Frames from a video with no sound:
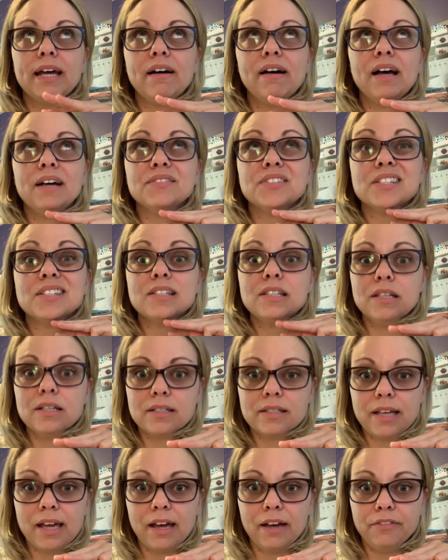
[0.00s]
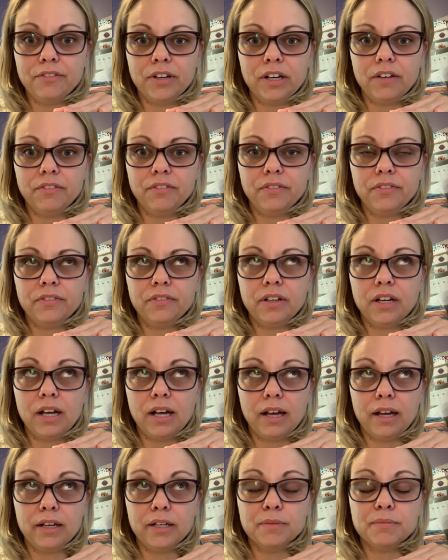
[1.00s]
have 6 half off
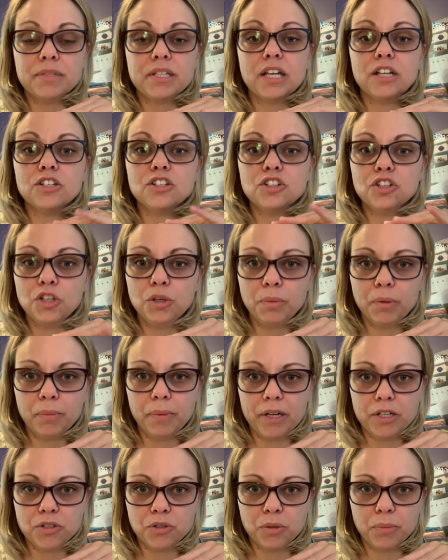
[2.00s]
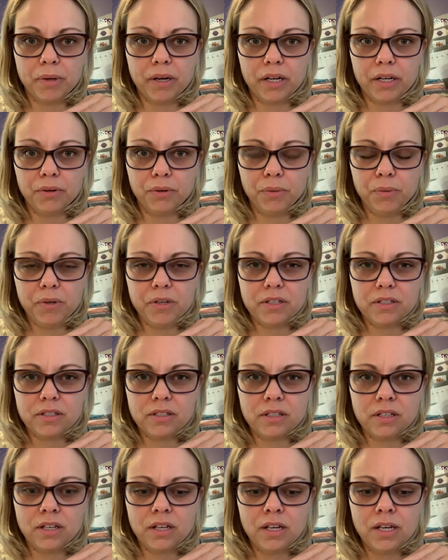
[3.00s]
items and 2 perpetual party rewards.
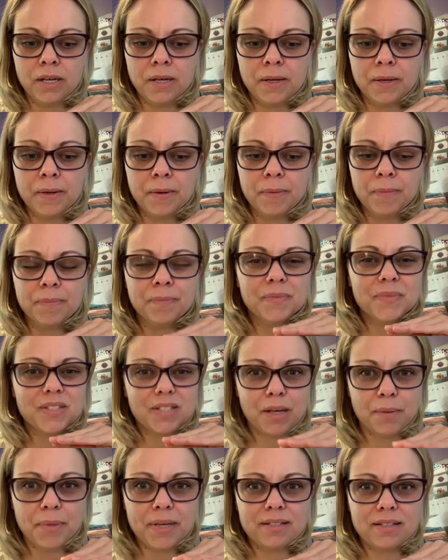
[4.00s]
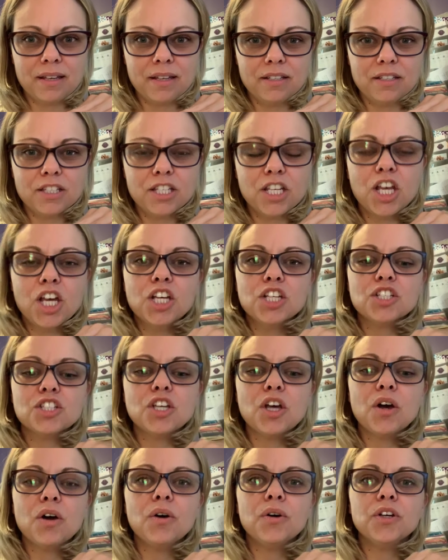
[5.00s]
Does that make sense?
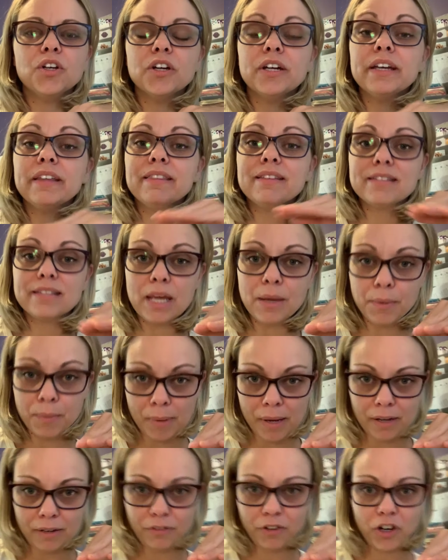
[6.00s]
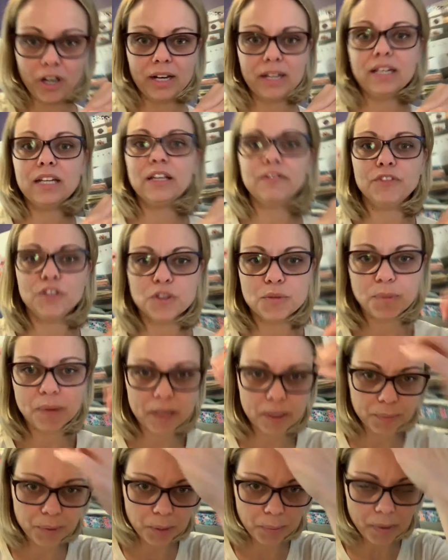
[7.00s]
So you're getting the same amount of credit if you split
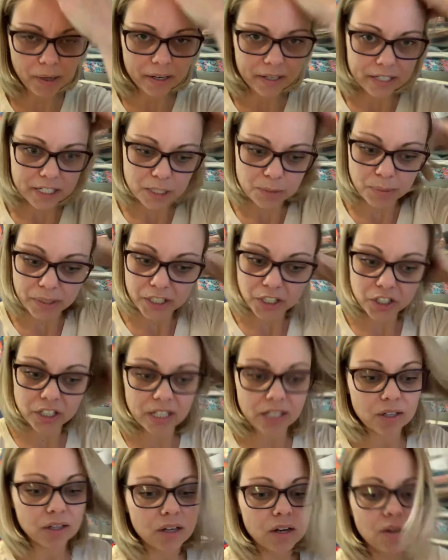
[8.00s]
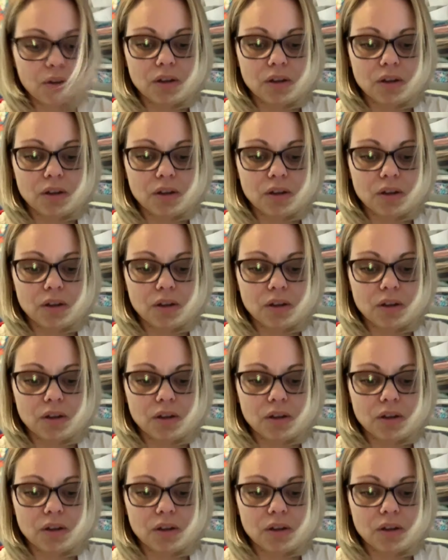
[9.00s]
up your parties, but you're getting